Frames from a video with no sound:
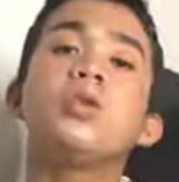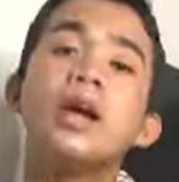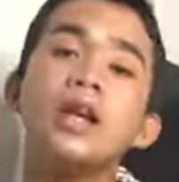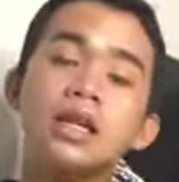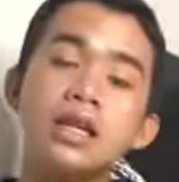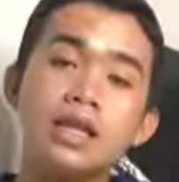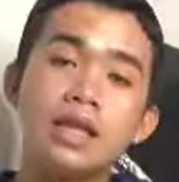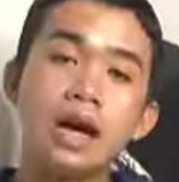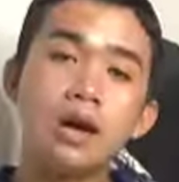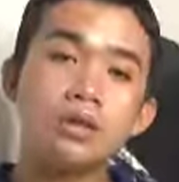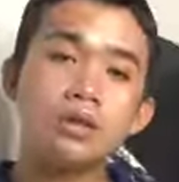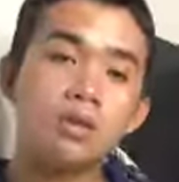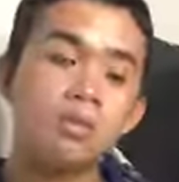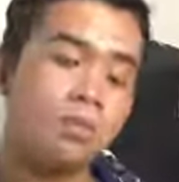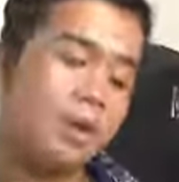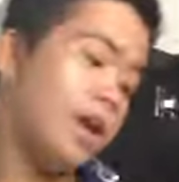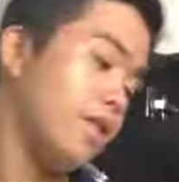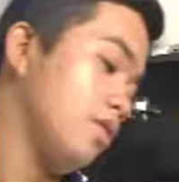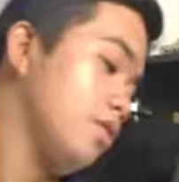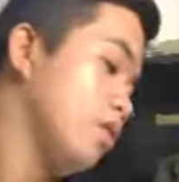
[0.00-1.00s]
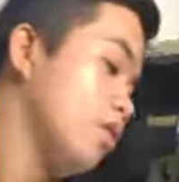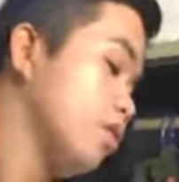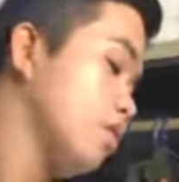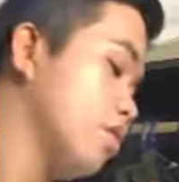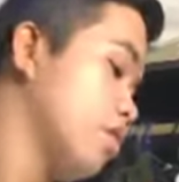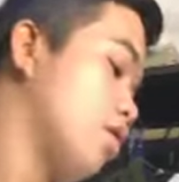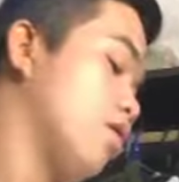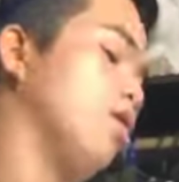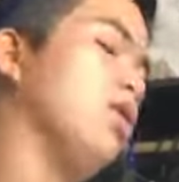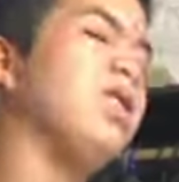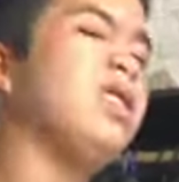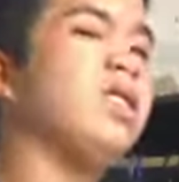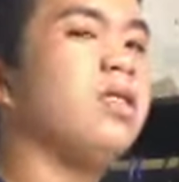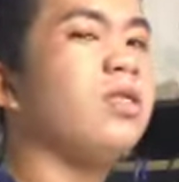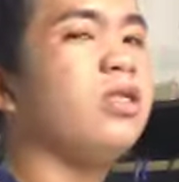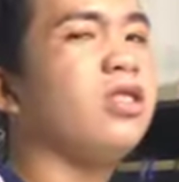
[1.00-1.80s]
20,000 pesos, no? Just